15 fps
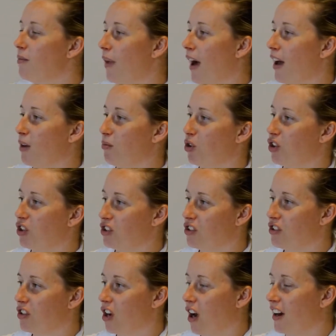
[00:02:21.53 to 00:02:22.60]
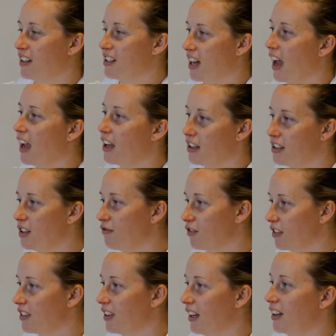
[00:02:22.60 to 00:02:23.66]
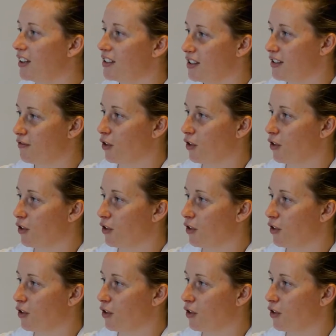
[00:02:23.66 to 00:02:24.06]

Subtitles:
but we're going to kind of take different things